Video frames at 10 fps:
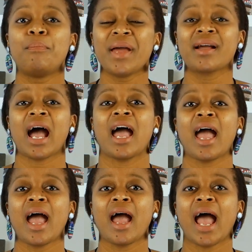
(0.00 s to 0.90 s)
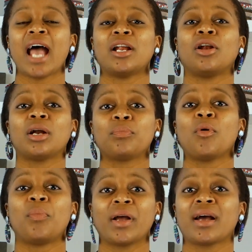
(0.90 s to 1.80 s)
bigger and a lot
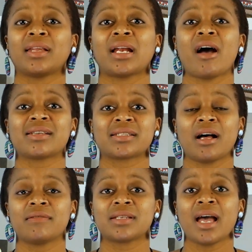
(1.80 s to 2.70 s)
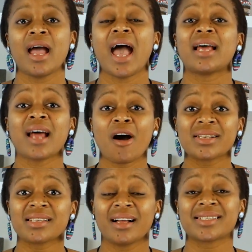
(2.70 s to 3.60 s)
more bigger than ourselves, and
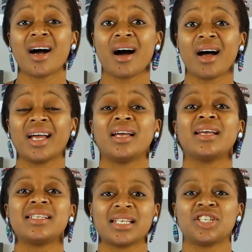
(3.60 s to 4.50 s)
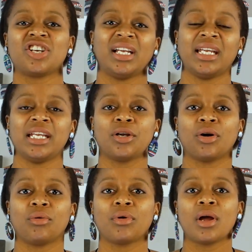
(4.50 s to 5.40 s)
ourselves are essentially
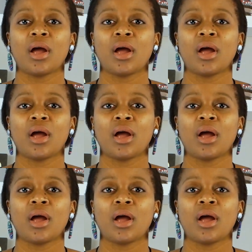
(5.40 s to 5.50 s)
ego.